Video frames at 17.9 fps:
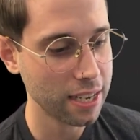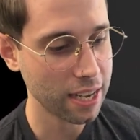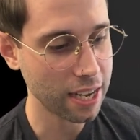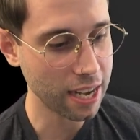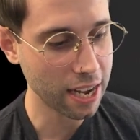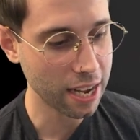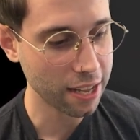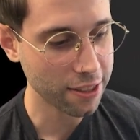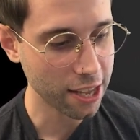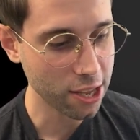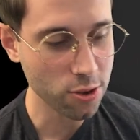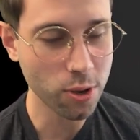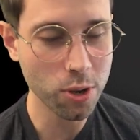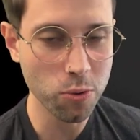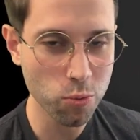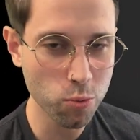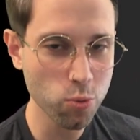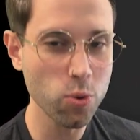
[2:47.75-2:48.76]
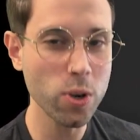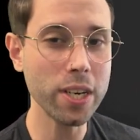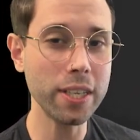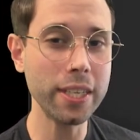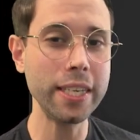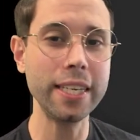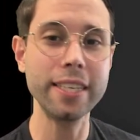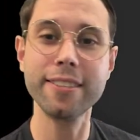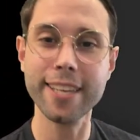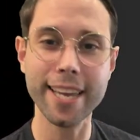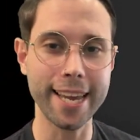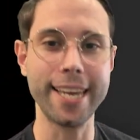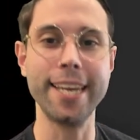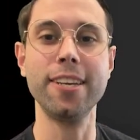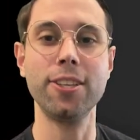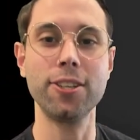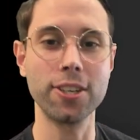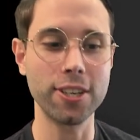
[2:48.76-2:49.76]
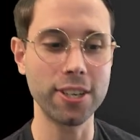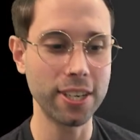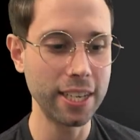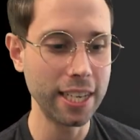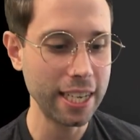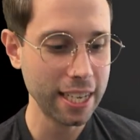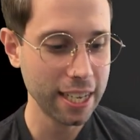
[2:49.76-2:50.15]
that you can really tailor